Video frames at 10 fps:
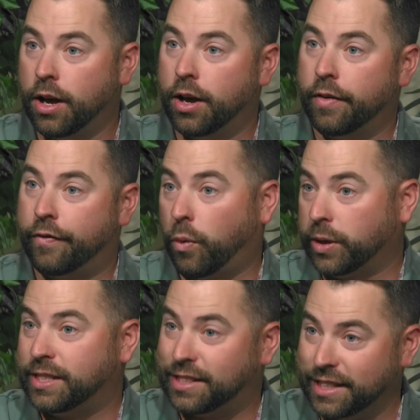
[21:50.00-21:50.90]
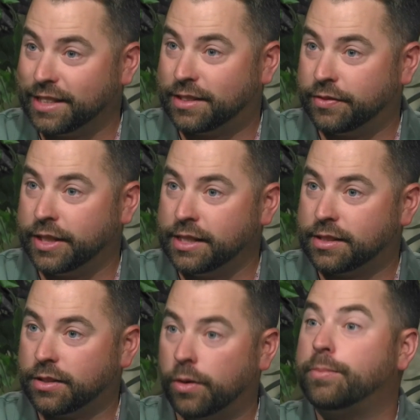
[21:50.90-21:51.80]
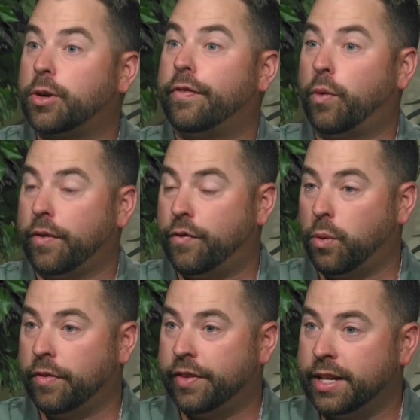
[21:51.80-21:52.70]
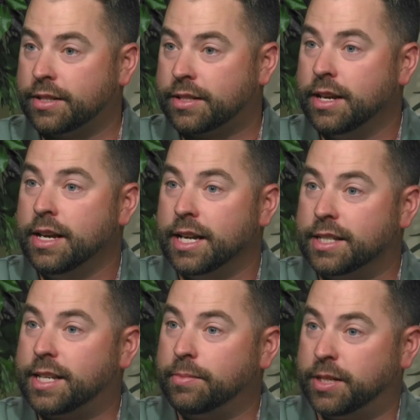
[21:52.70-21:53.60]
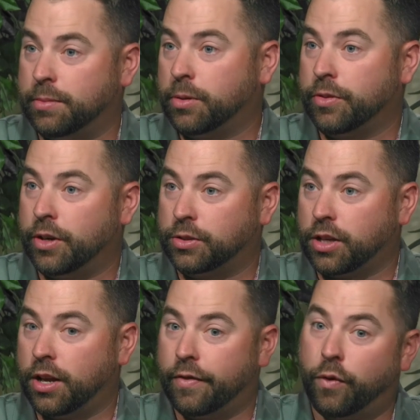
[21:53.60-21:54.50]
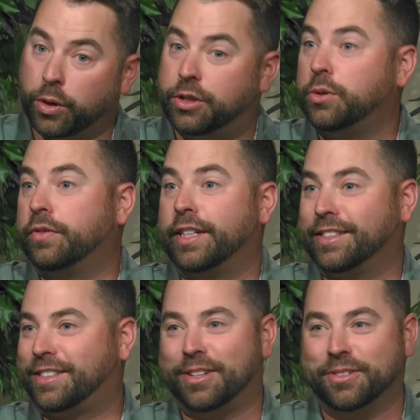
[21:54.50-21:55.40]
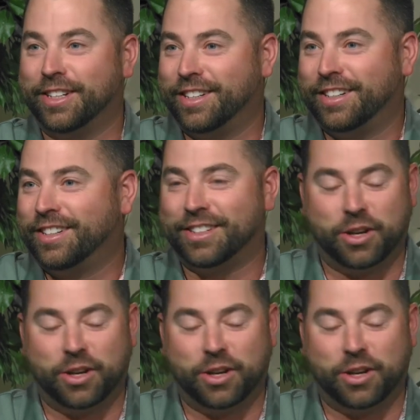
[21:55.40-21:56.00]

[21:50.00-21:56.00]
44 events. In September there's 42 events. So no